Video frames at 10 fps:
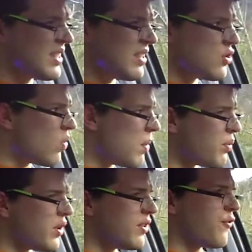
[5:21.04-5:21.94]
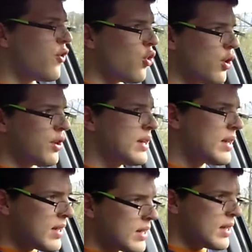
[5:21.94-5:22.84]
this 1.4
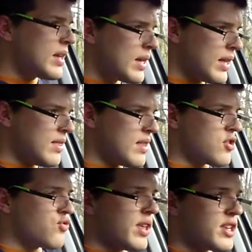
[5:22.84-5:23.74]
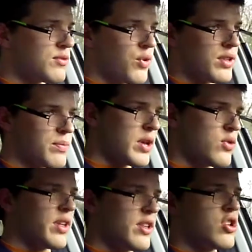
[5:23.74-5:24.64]
natural aspirated
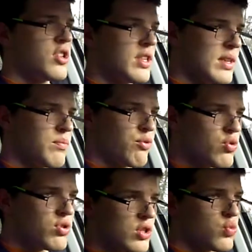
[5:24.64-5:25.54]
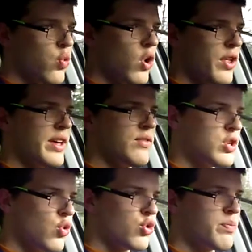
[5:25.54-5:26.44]
petrol engine produces 100
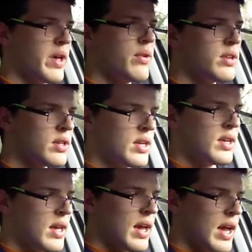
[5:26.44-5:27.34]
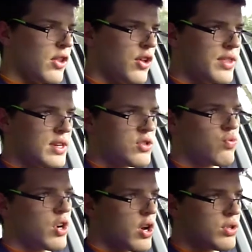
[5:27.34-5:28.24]
horsepower, and on this
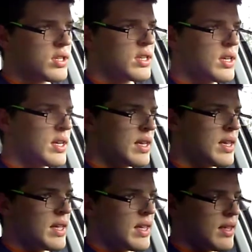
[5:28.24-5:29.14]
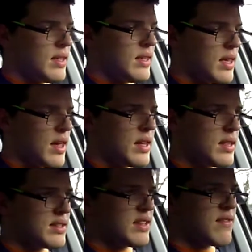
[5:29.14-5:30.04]
road, yeah, it
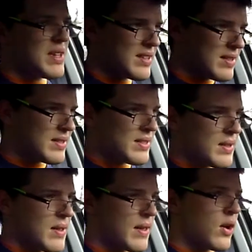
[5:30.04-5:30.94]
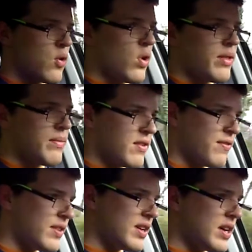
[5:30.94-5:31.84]
does give me quite a bit of
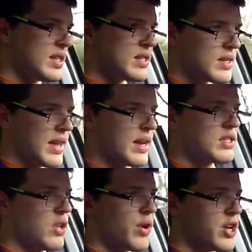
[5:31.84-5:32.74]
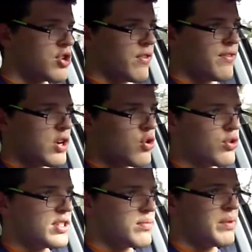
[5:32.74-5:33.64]
nice acceleration of the
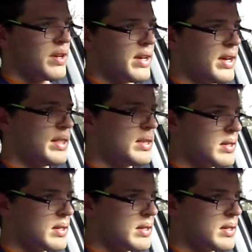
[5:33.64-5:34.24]
corners, but